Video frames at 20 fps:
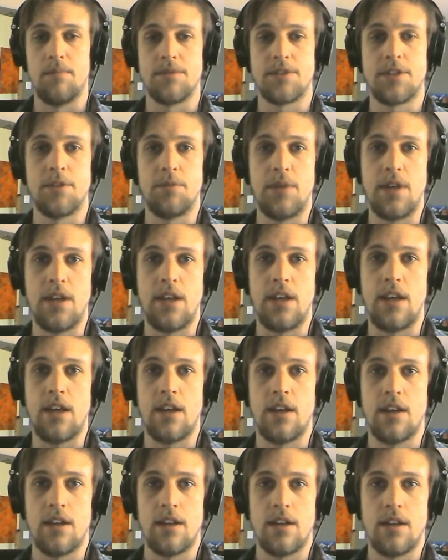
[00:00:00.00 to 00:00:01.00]
to be
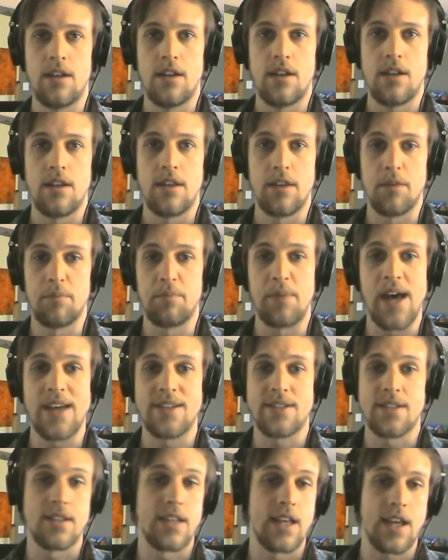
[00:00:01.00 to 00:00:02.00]
the
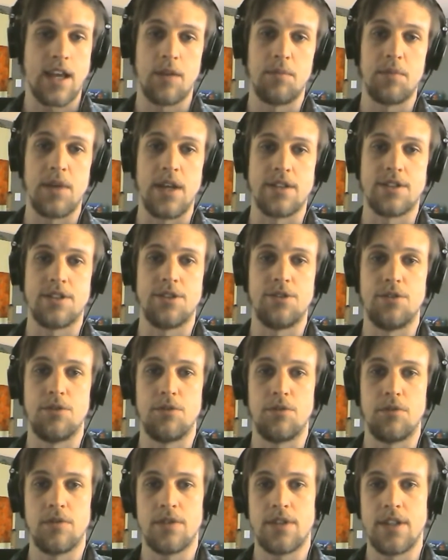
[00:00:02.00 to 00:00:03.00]
best that they can be,
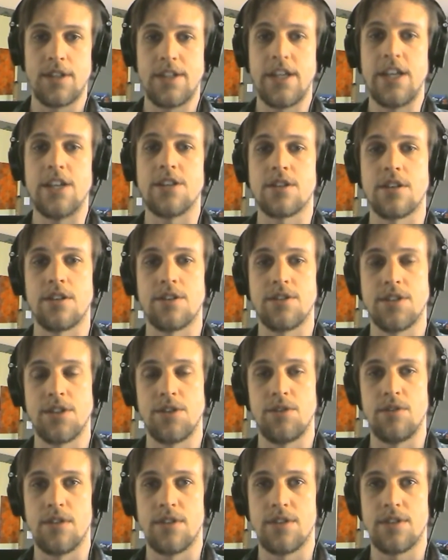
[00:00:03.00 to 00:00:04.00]
to teach their
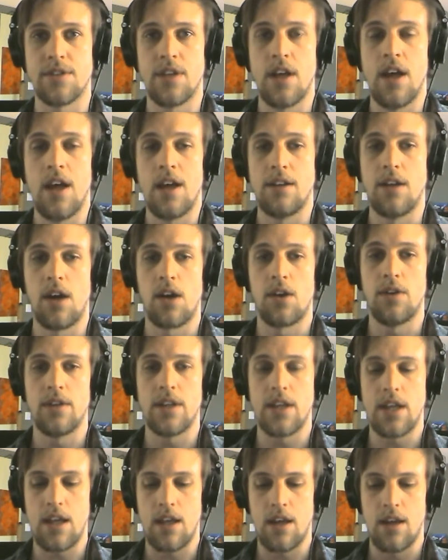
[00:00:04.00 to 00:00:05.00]
students not
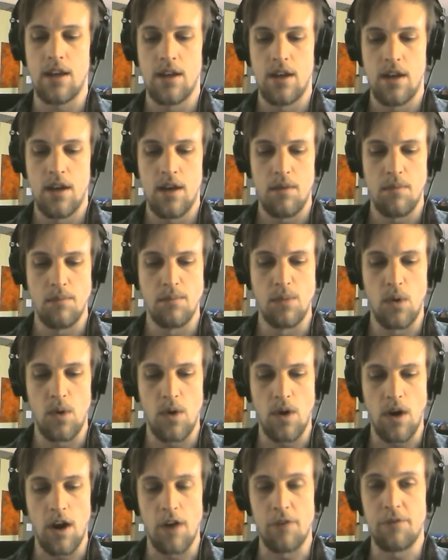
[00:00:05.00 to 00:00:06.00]
only
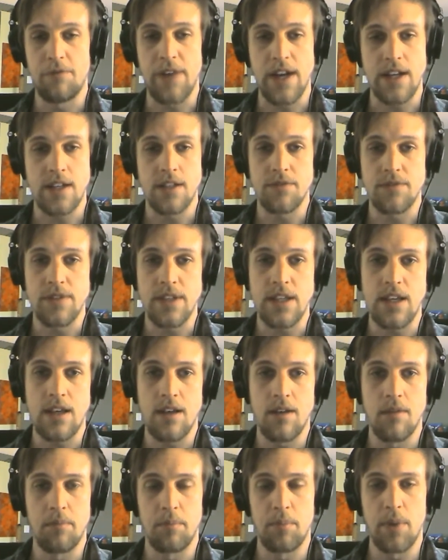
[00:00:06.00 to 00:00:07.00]
more effectively,
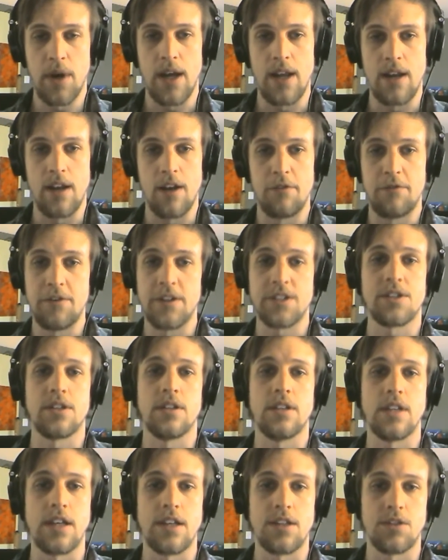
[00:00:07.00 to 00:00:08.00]
but
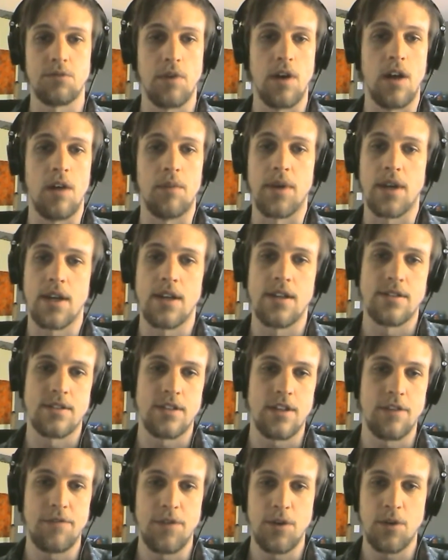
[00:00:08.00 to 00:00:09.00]
efficiently as well. Because
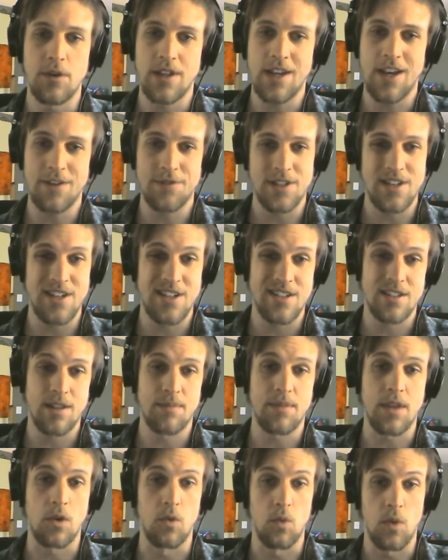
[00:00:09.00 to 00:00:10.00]
if you only have to teach
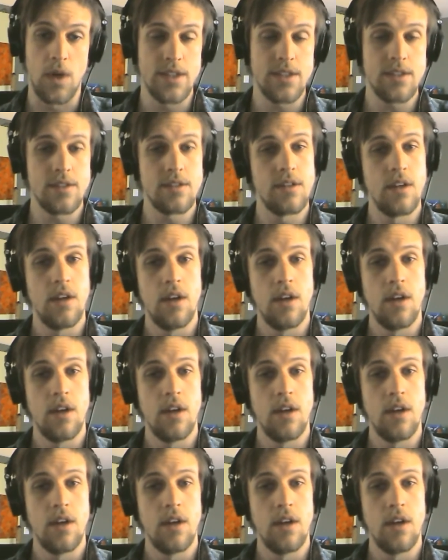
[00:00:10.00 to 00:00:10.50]
something once,